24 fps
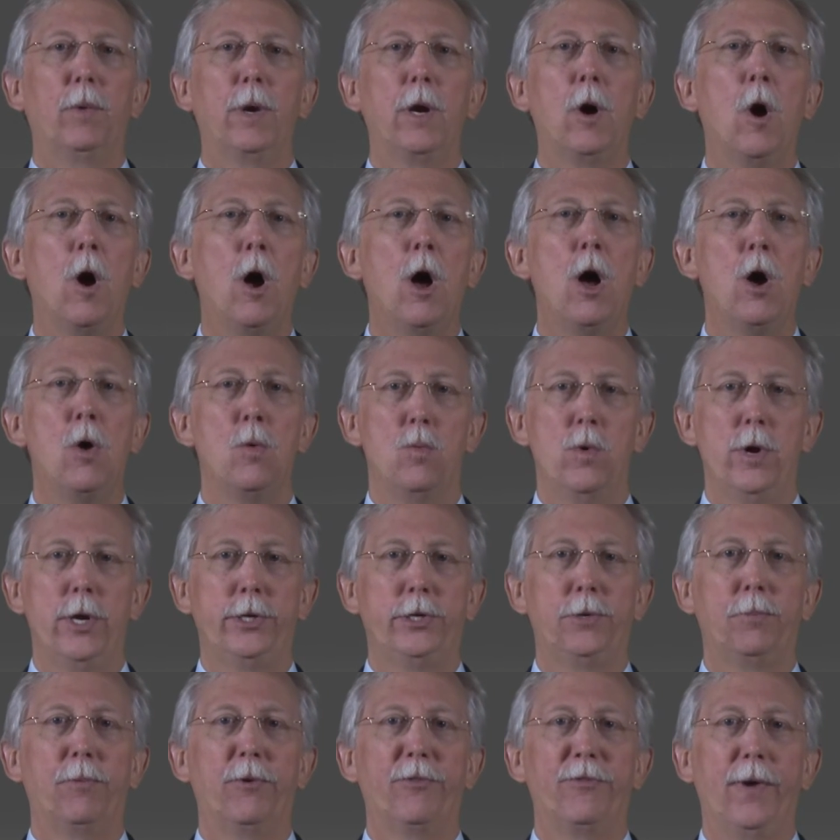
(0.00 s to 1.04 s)
We all
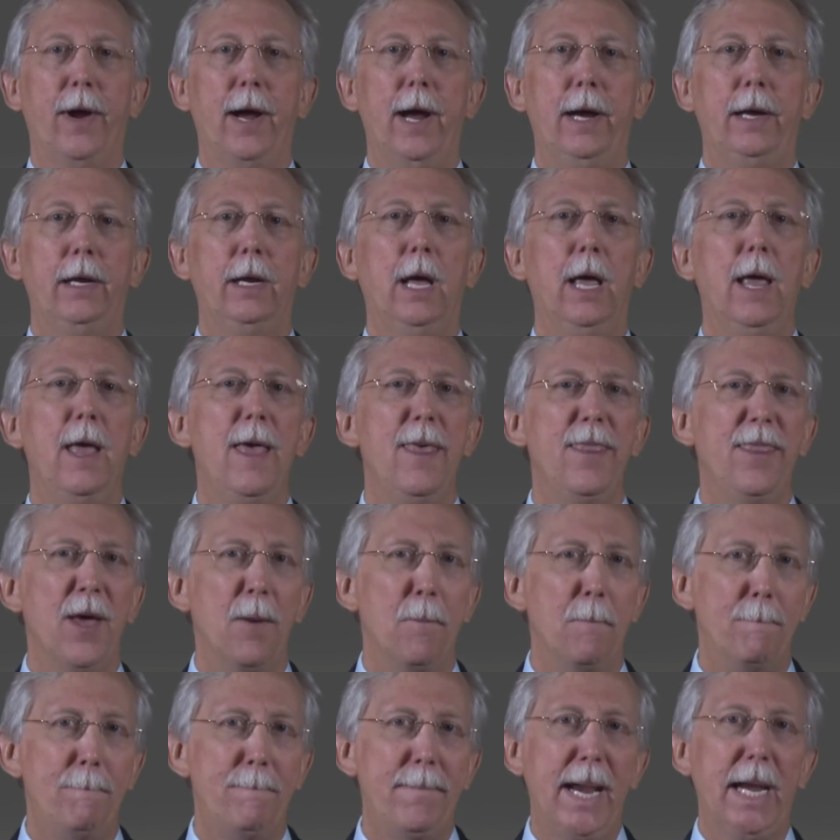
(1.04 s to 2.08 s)
want to provide the
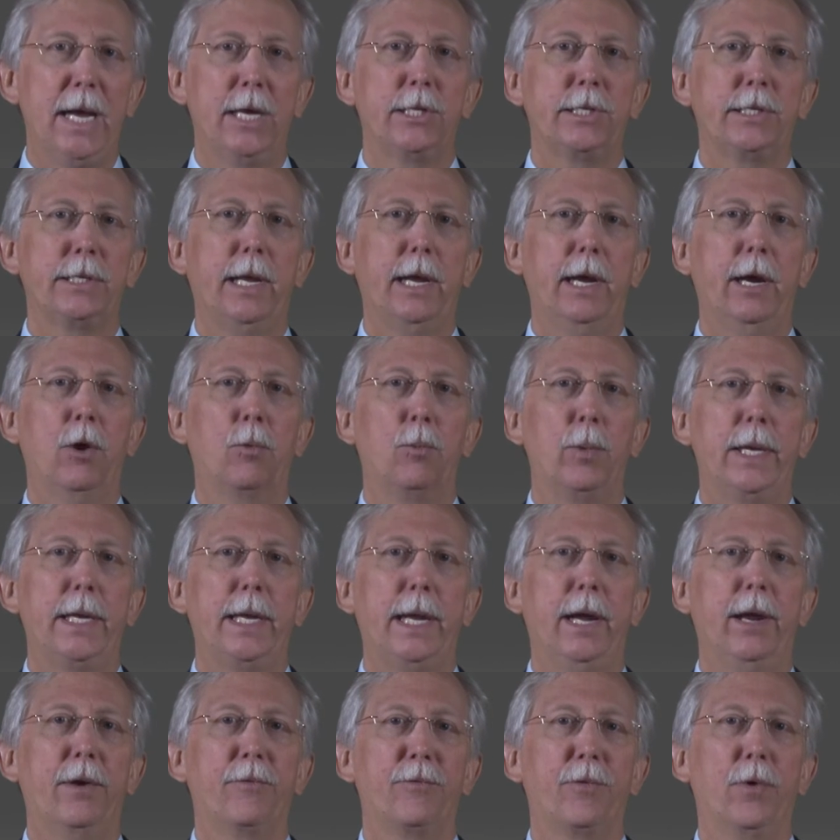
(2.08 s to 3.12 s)
best care we
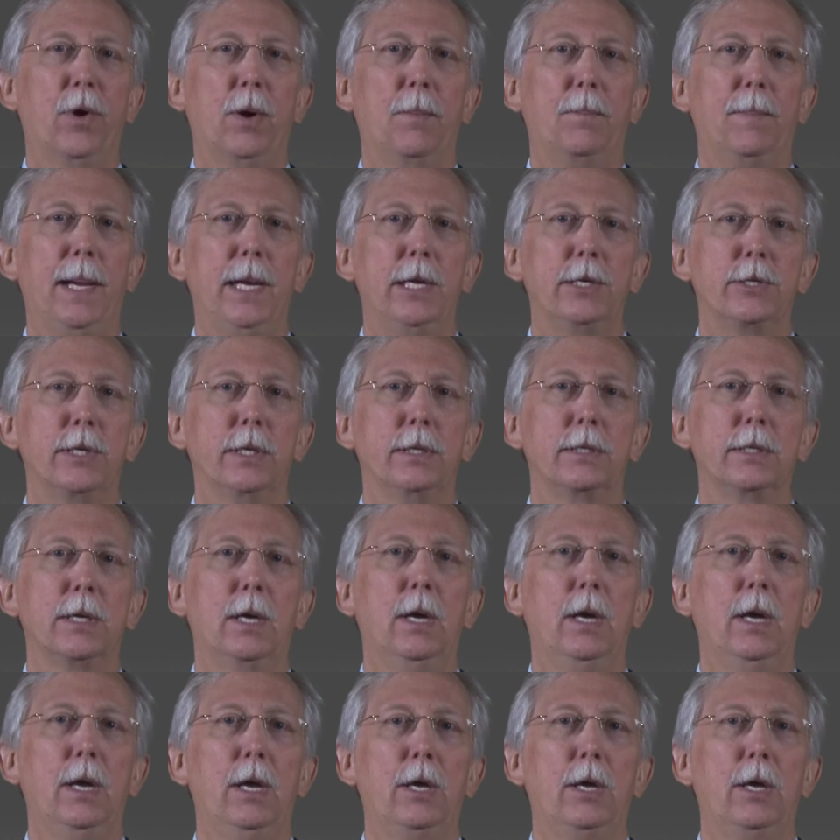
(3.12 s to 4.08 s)
can for our patients.